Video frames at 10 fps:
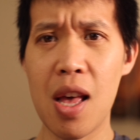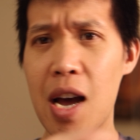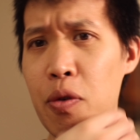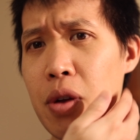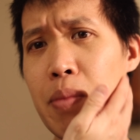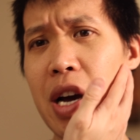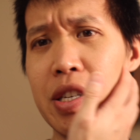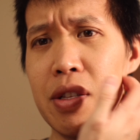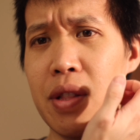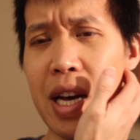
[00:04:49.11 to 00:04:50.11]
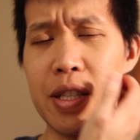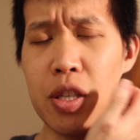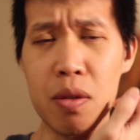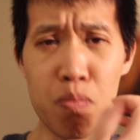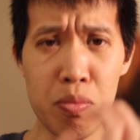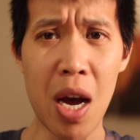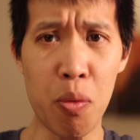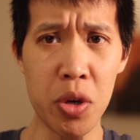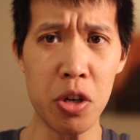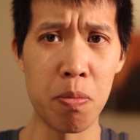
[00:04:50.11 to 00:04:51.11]
I would imagine that's not
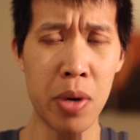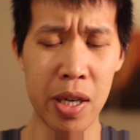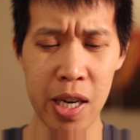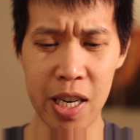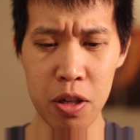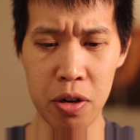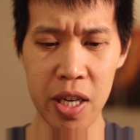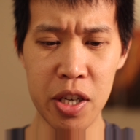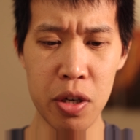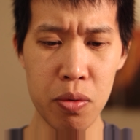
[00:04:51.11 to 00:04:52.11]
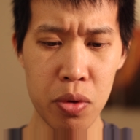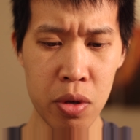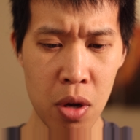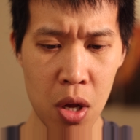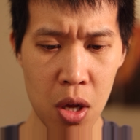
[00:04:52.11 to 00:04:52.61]
one of your particular issues.